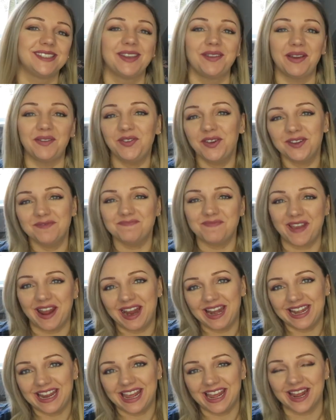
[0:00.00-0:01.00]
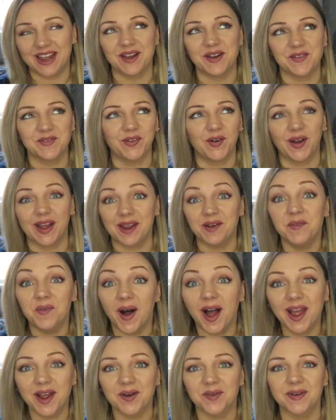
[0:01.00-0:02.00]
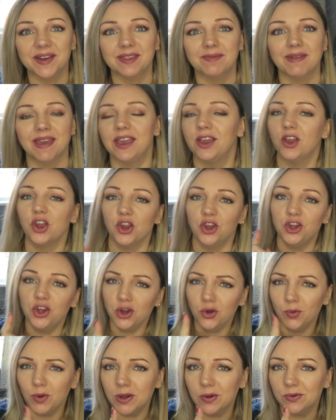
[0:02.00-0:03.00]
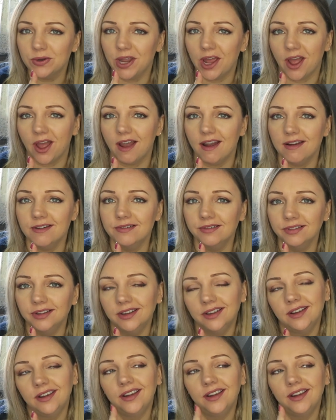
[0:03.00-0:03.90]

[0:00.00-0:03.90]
So if you've been here for a while with me, you will know